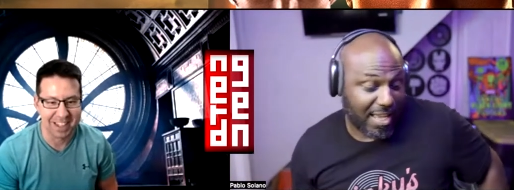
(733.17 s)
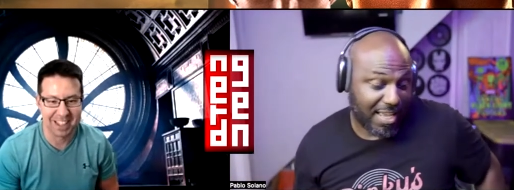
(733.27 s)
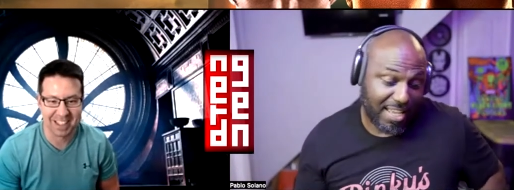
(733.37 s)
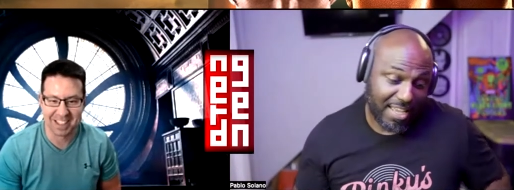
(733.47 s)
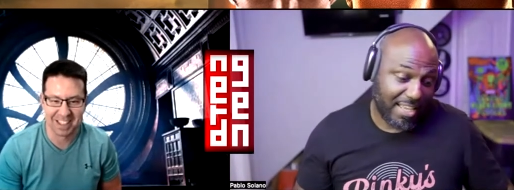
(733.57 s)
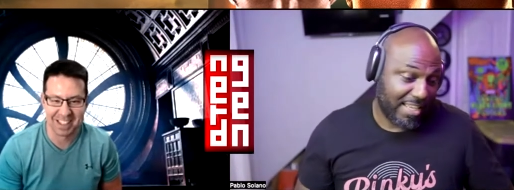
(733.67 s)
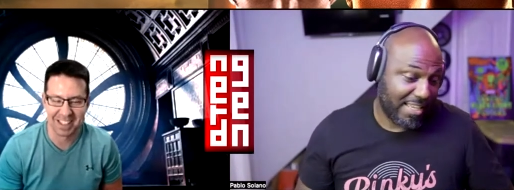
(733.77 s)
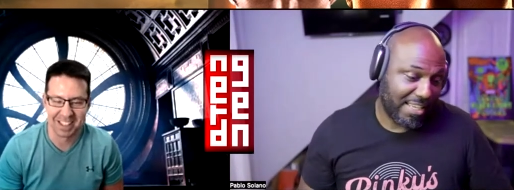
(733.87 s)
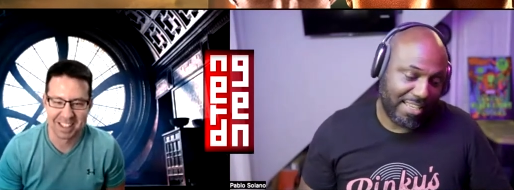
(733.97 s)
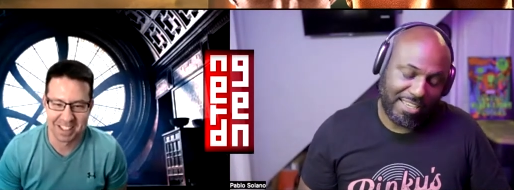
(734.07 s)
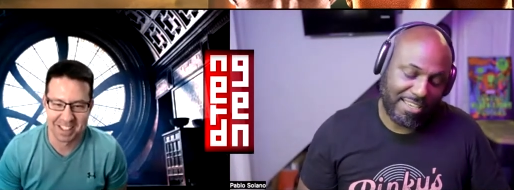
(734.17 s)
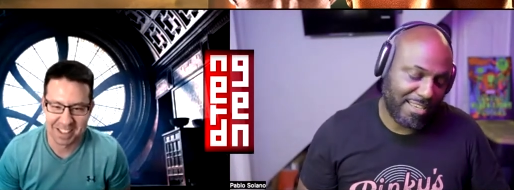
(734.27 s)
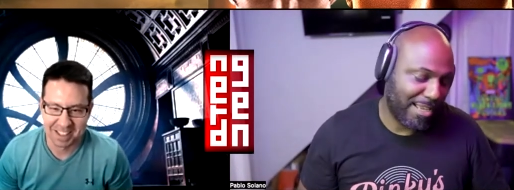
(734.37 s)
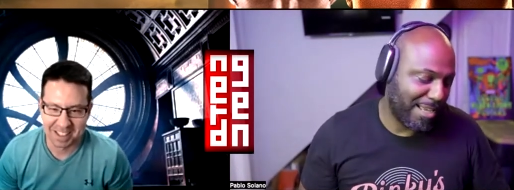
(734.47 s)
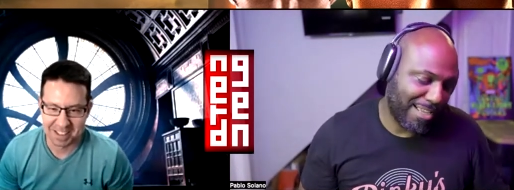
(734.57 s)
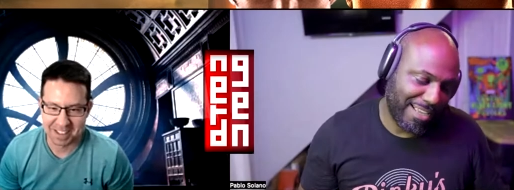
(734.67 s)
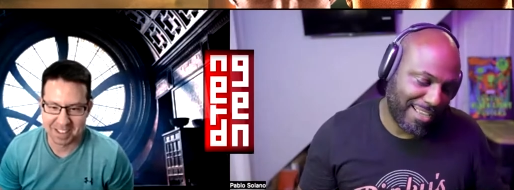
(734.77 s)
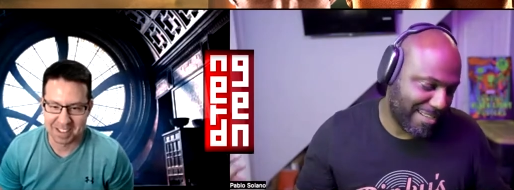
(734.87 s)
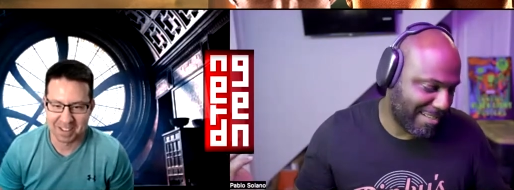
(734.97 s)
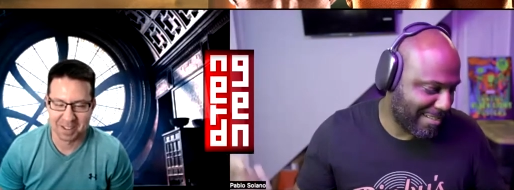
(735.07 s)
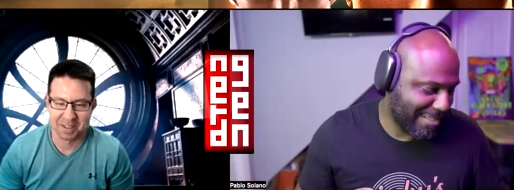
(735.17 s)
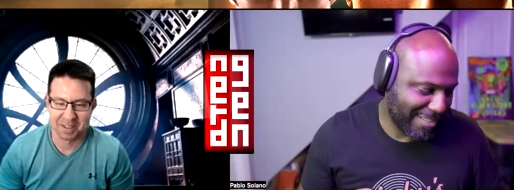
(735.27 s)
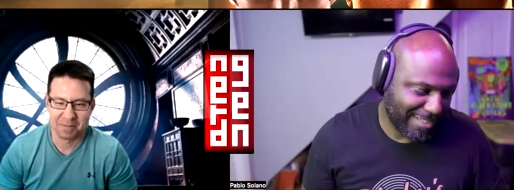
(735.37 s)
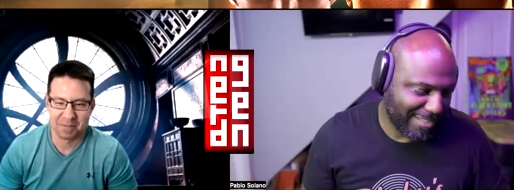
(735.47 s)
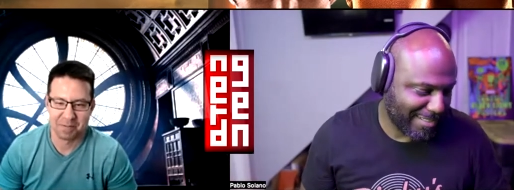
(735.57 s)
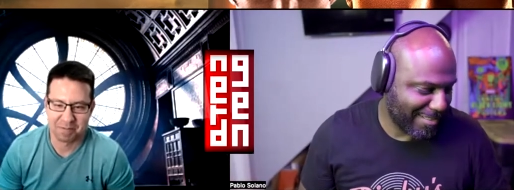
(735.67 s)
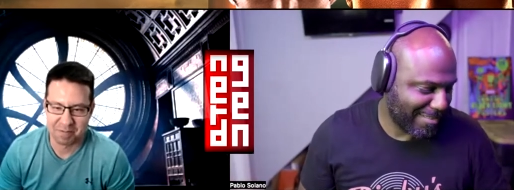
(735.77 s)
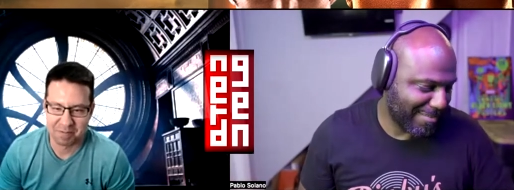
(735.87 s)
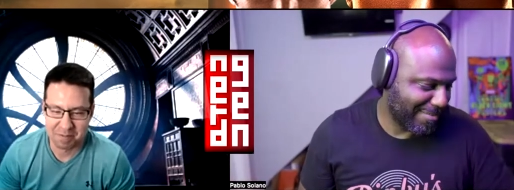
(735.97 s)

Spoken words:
(no one is talking)